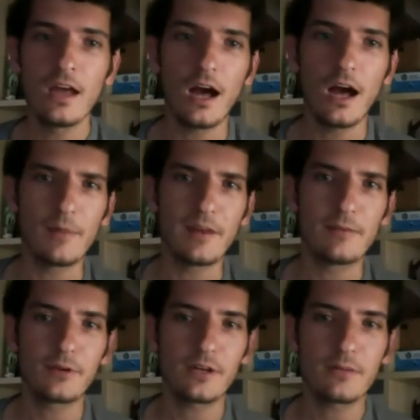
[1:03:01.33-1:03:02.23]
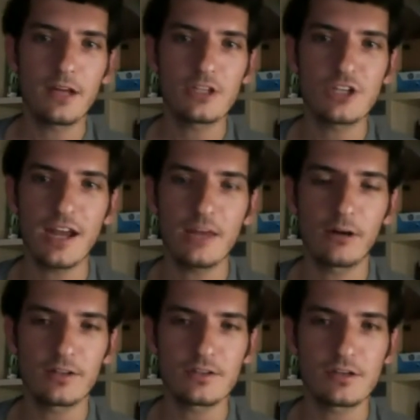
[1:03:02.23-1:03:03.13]
And pretty much anywhere
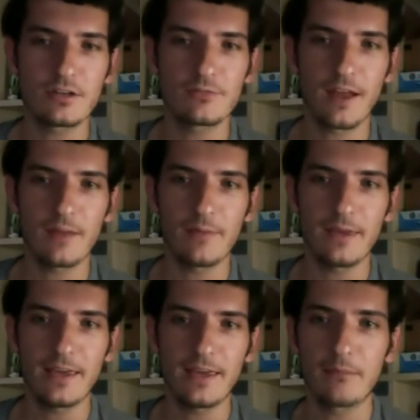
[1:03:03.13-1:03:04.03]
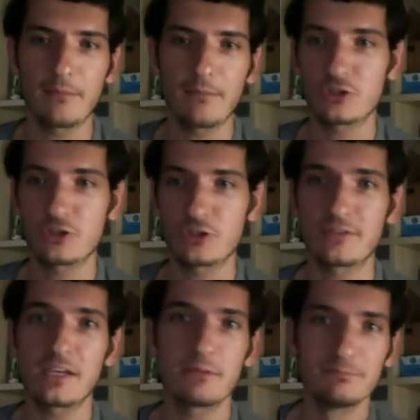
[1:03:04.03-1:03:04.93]
else you can find me at Marshalkowski.